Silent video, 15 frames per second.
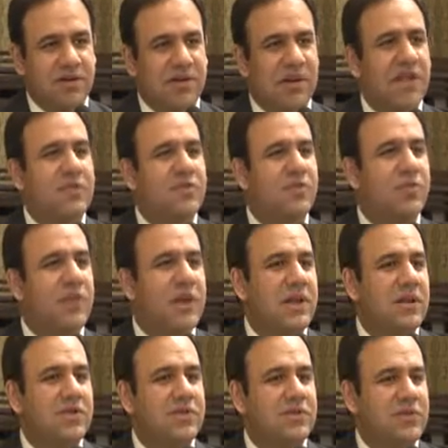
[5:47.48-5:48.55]
tens of
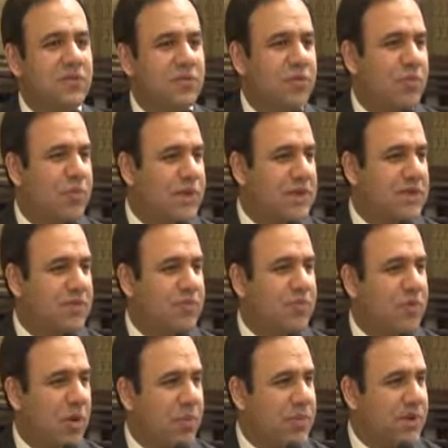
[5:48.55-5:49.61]
billions of rupees of
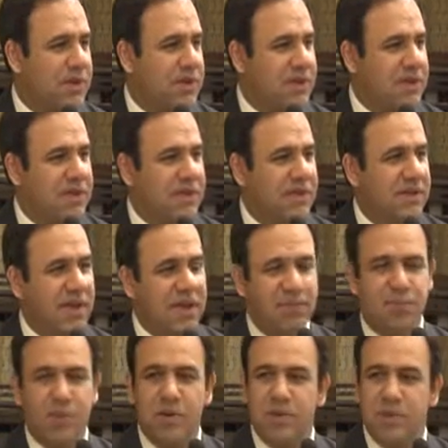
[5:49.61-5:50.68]
property
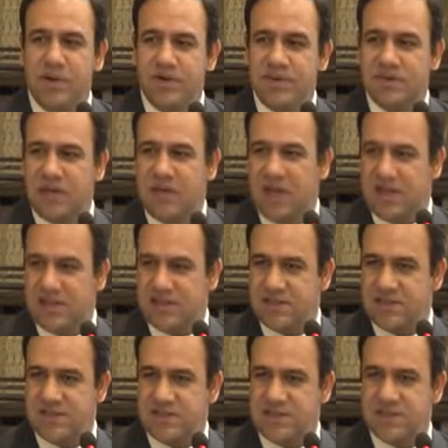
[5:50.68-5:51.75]
and permits and
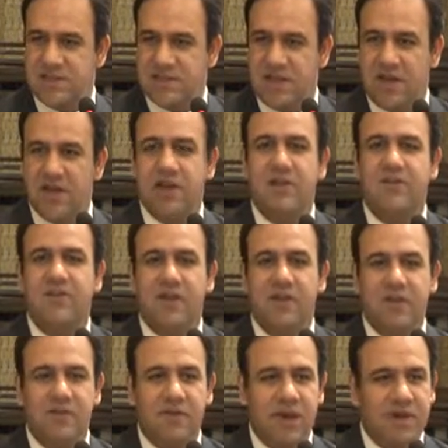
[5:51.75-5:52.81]
licenses and unfair
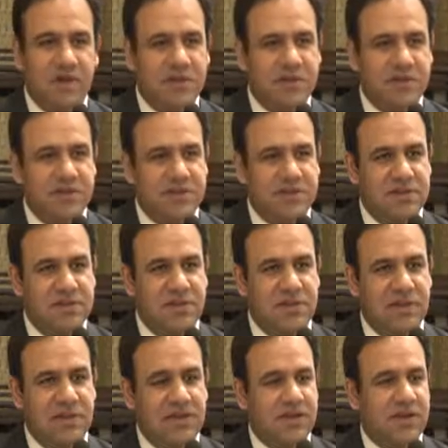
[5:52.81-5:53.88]
advantages
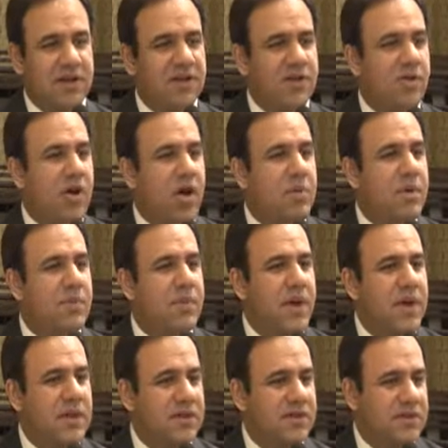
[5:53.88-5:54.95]
that the common
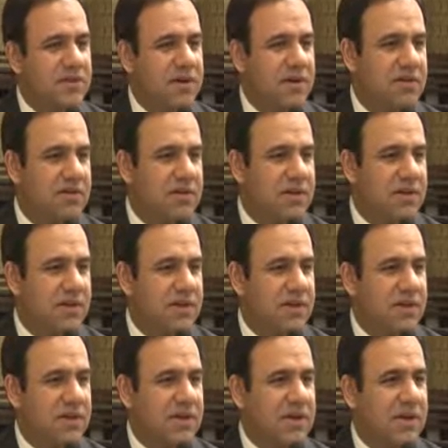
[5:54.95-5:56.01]
man in this country
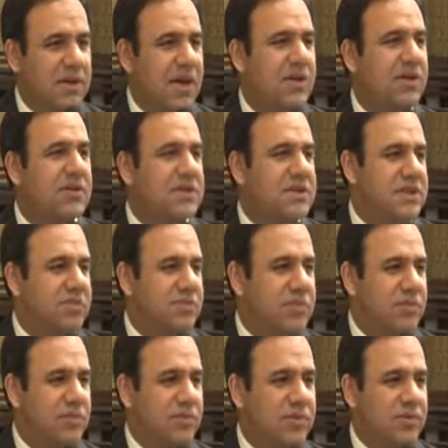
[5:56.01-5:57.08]
cannot seem
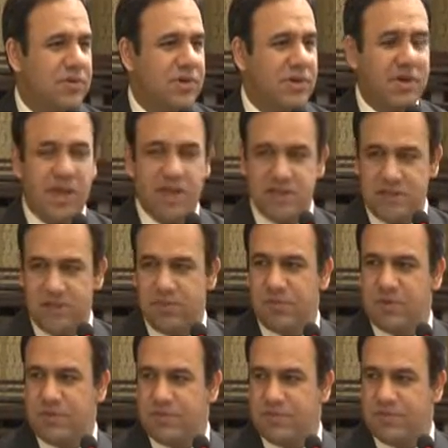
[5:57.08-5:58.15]
to catch up
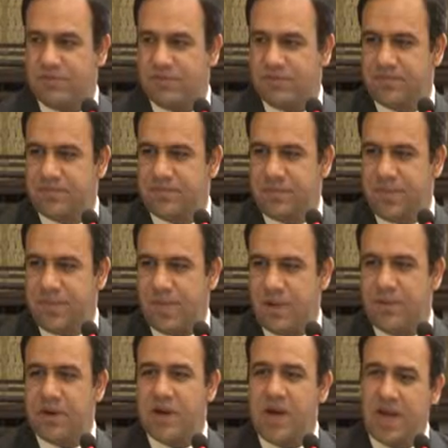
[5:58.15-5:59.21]
with.
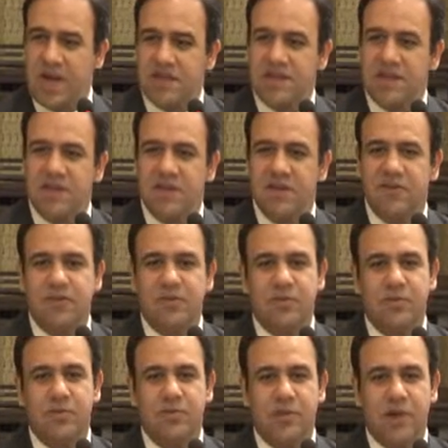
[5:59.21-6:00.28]
But IT gives
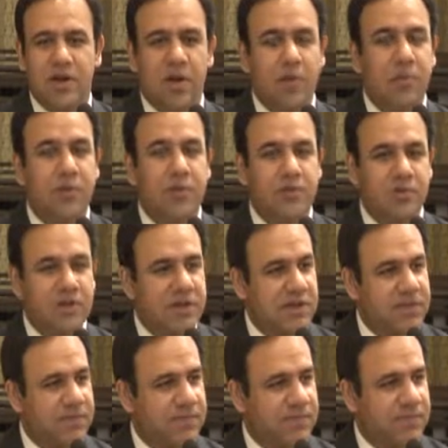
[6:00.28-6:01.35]
you an
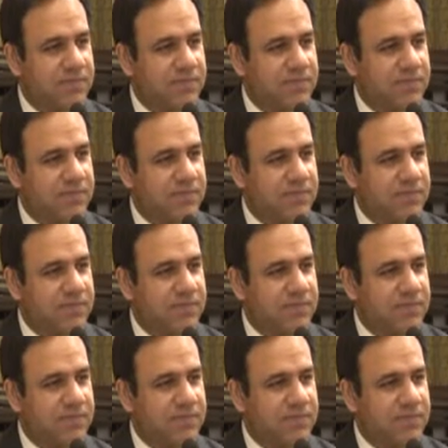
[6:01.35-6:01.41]
opportunity